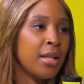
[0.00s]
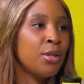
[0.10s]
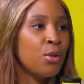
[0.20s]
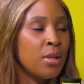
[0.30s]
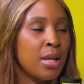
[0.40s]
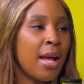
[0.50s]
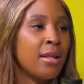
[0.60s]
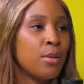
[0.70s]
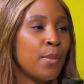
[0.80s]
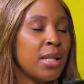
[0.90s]
I need to
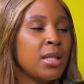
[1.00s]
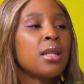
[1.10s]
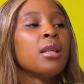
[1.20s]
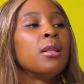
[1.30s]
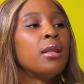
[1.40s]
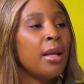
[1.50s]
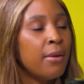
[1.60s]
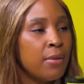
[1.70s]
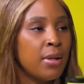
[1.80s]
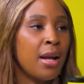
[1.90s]
enhance my skill
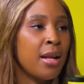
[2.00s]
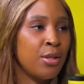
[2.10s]
every day.